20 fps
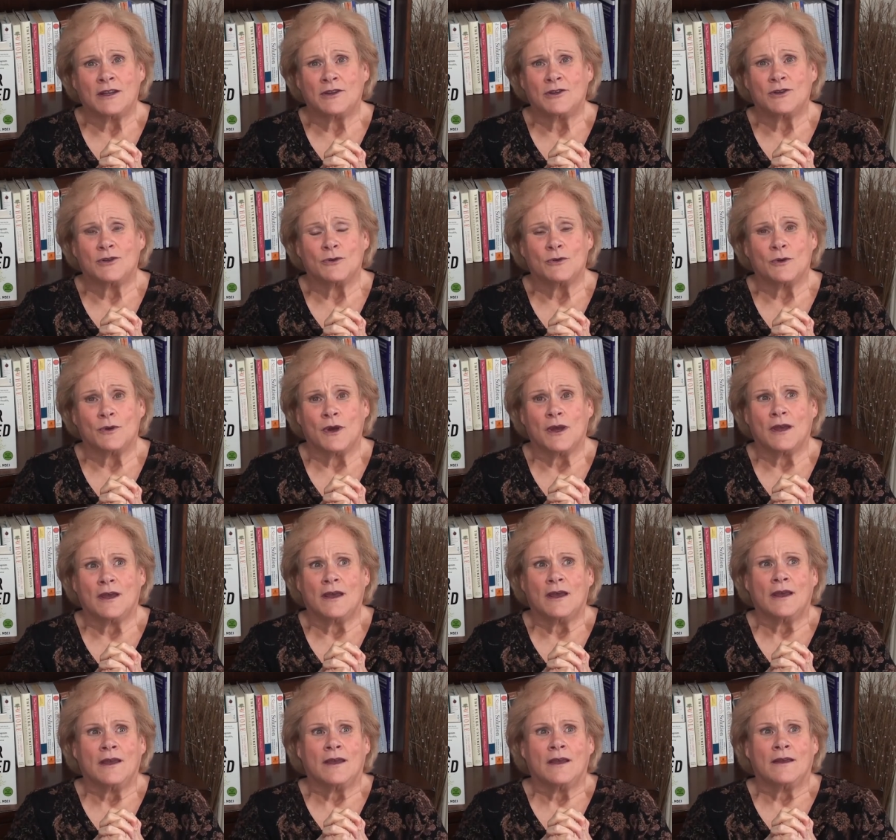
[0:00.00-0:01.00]
into
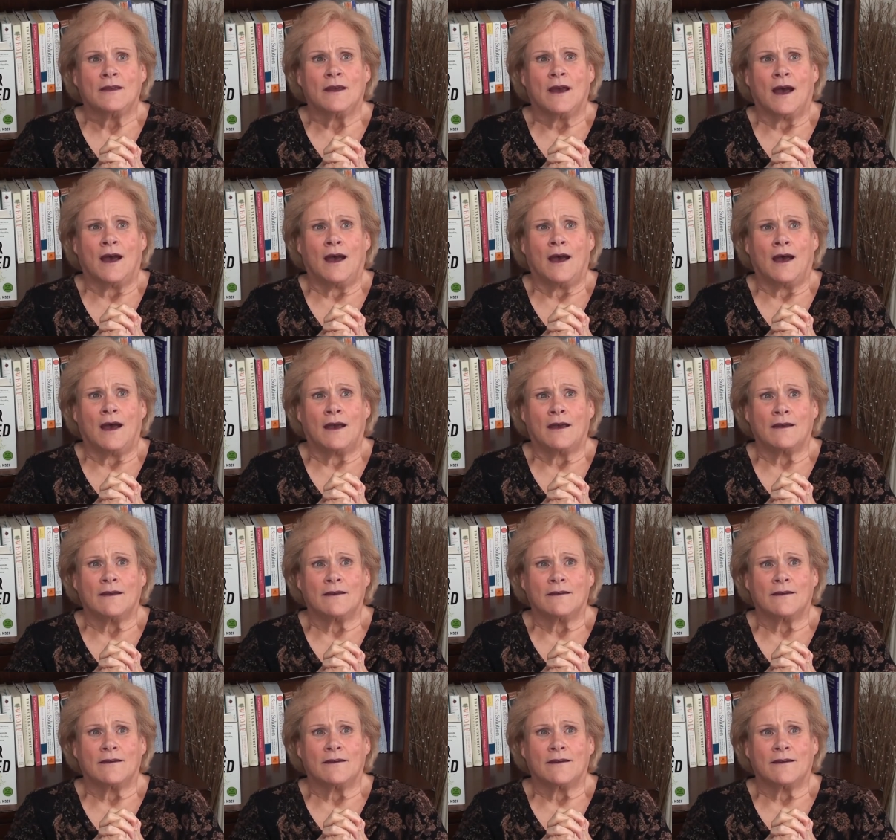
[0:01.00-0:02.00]
uh,
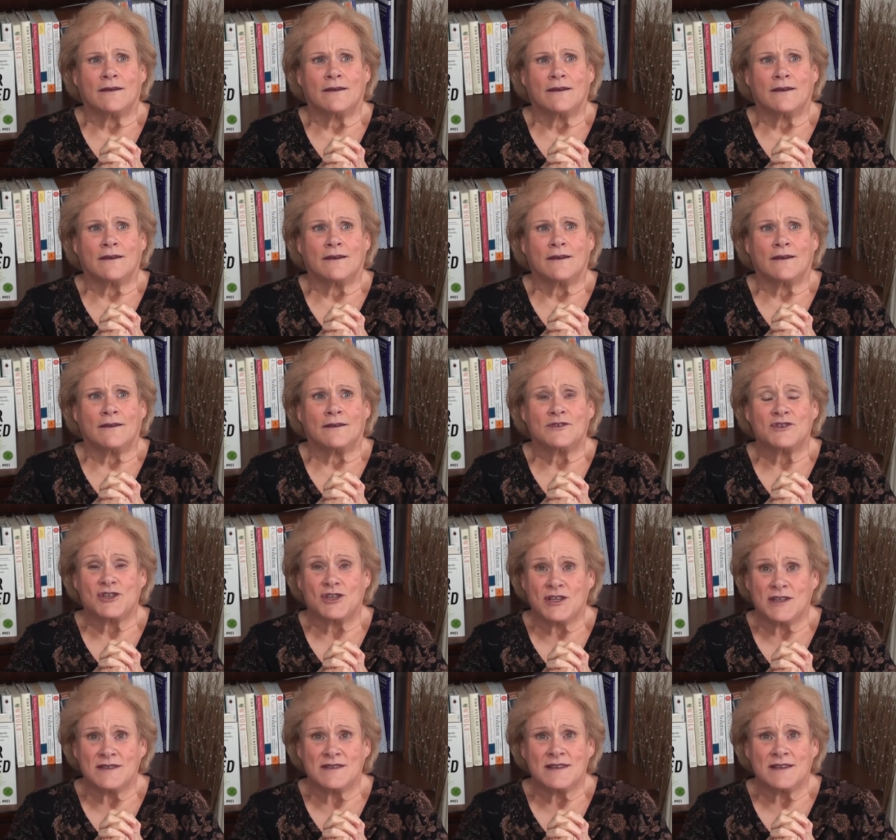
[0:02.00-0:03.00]

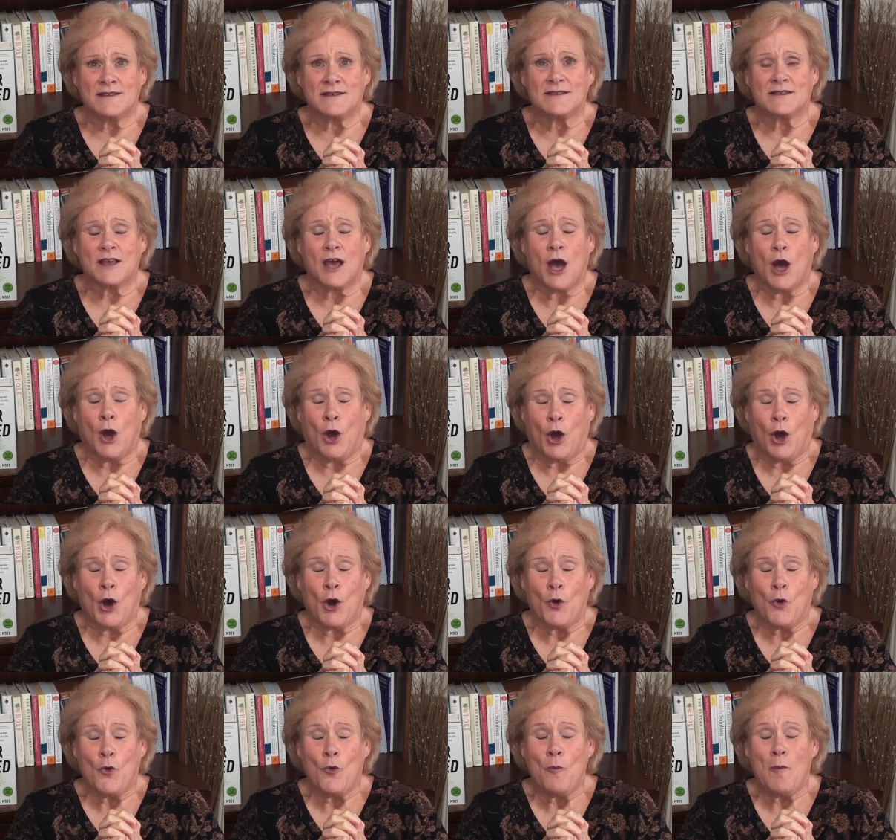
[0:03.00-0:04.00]
Cheez-Its.
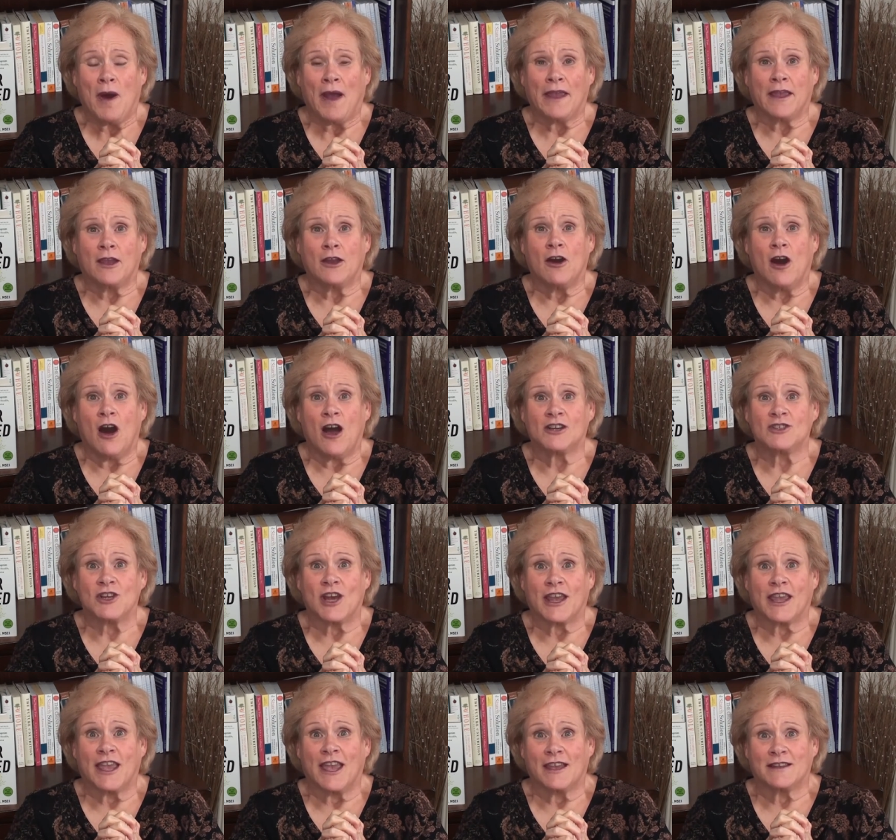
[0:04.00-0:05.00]
Oh my gosh,
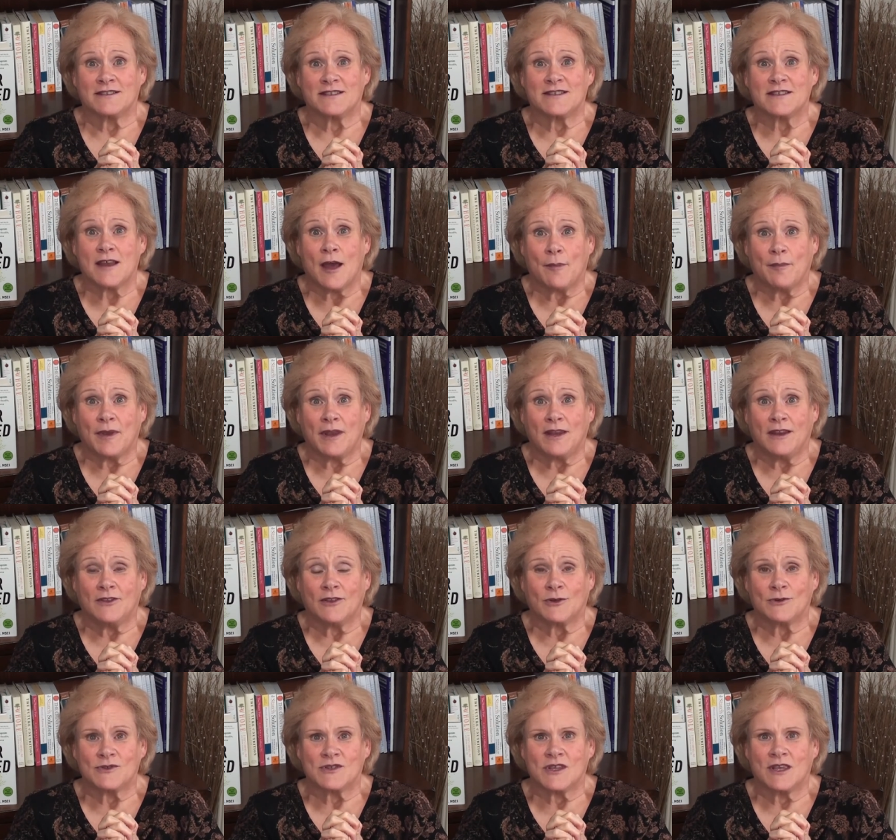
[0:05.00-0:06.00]
I can't stop eating
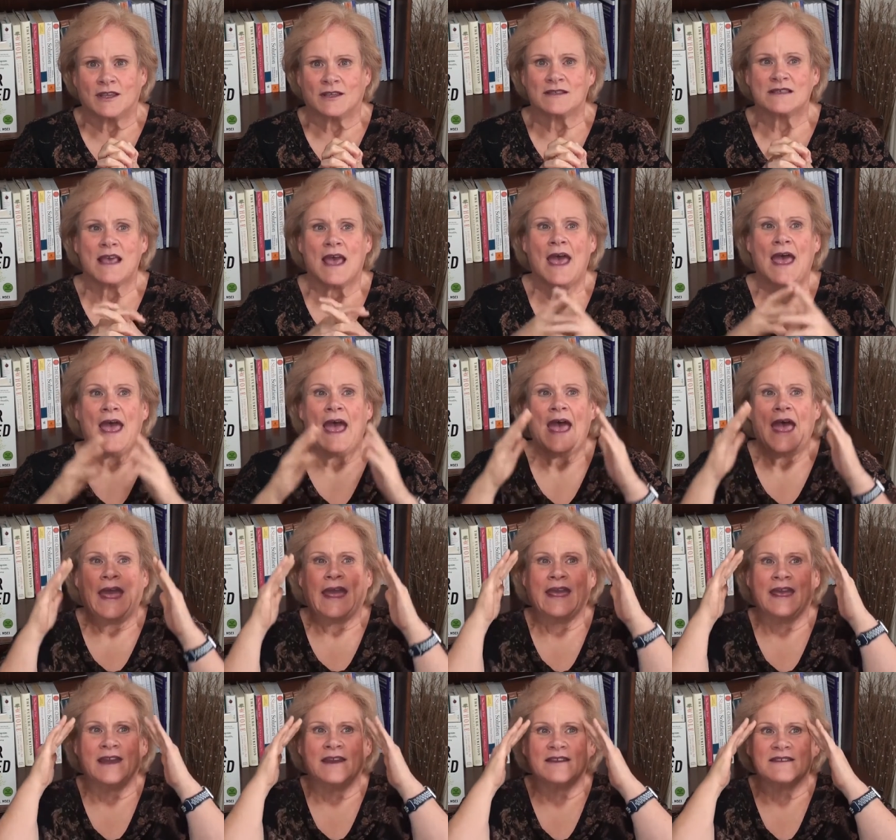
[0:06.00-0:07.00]
those things.
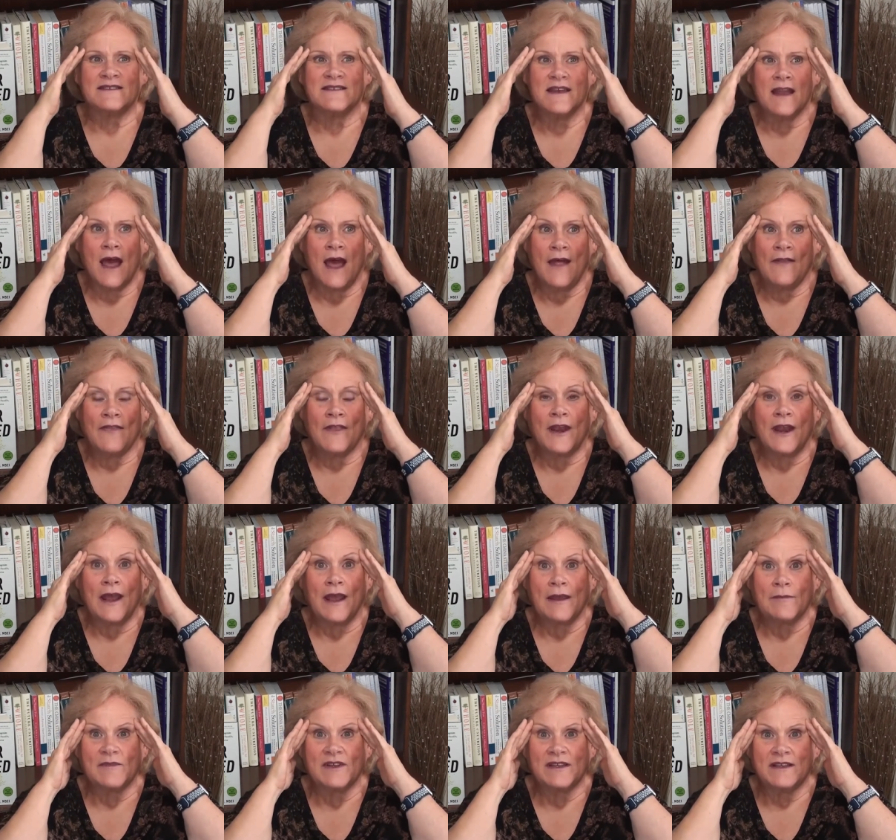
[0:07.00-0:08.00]
It is not that
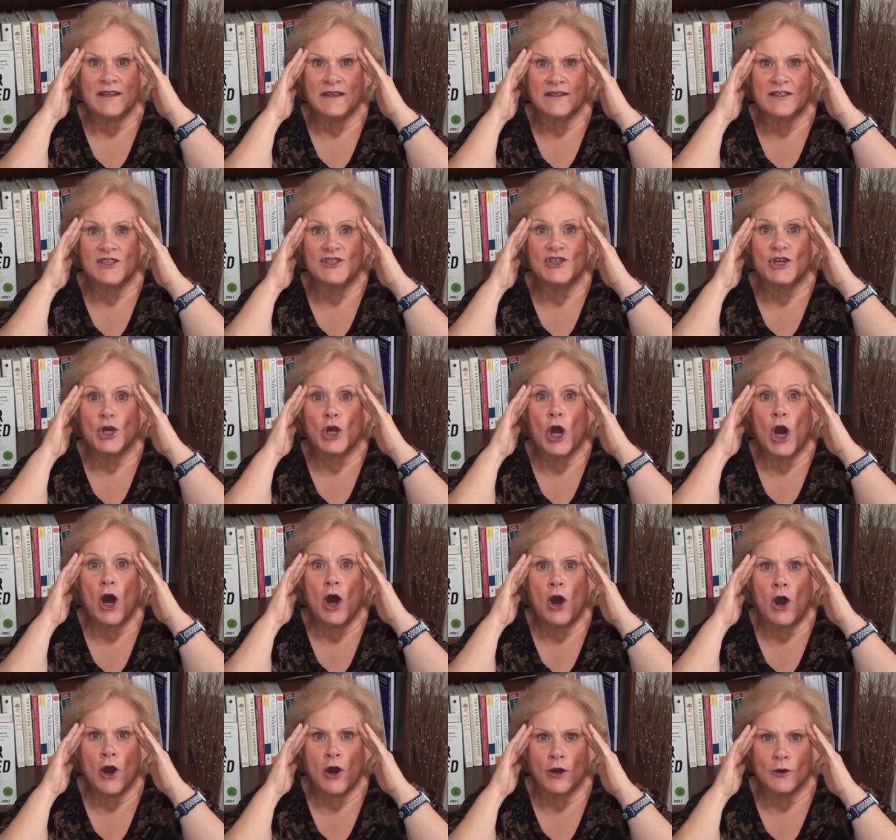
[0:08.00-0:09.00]
I am addicted to
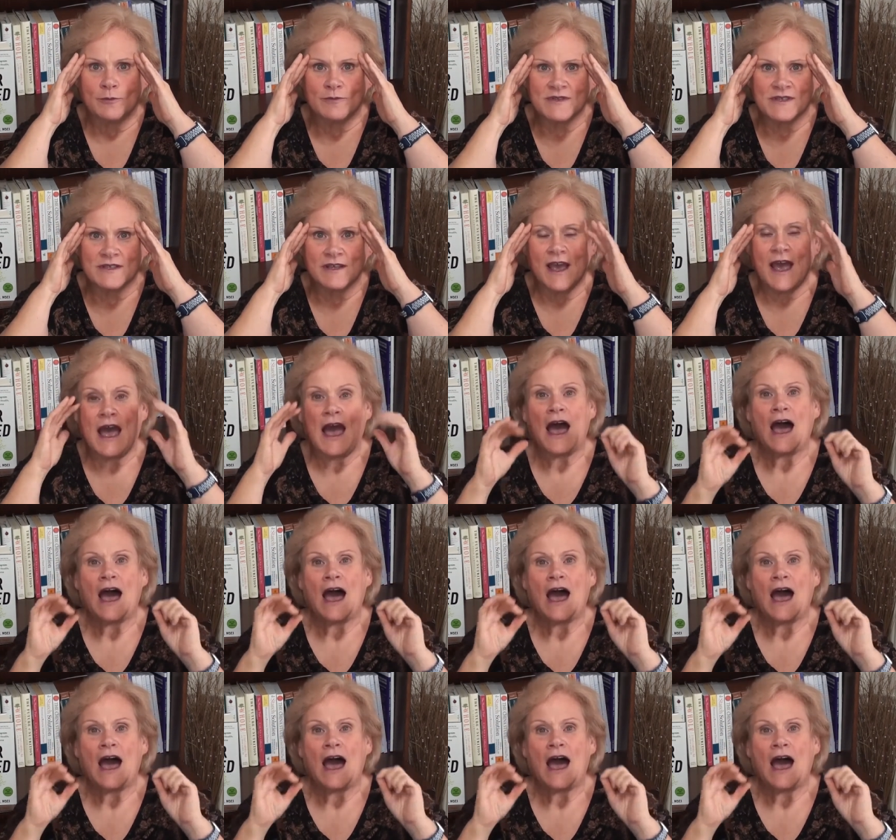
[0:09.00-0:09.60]
carbs.